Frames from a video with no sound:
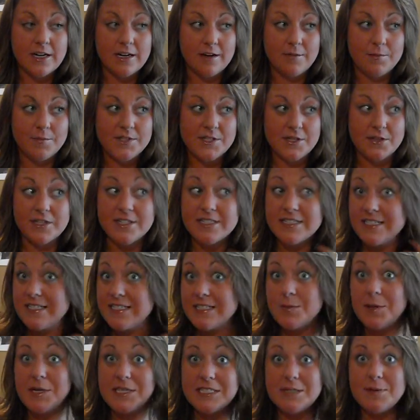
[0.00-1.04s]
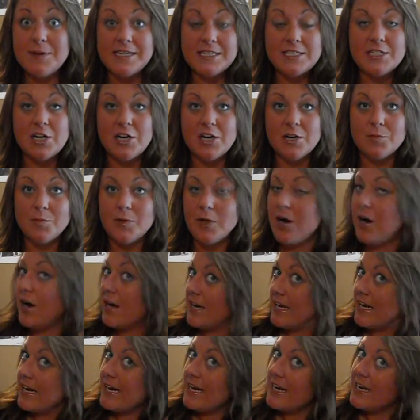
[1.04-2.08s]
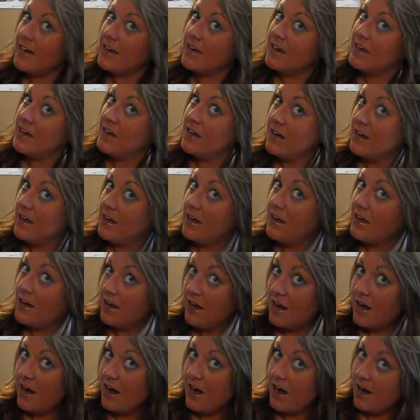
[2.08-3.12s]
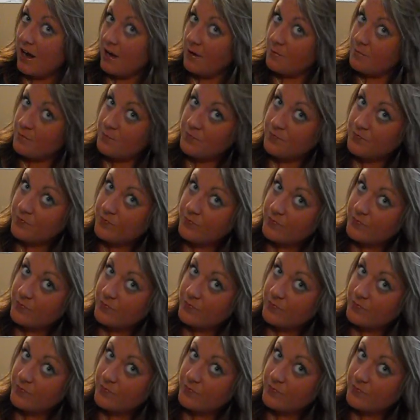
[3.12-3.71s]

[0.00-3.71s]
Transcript: Um, so this is supposed to be a dark blonde, and in um,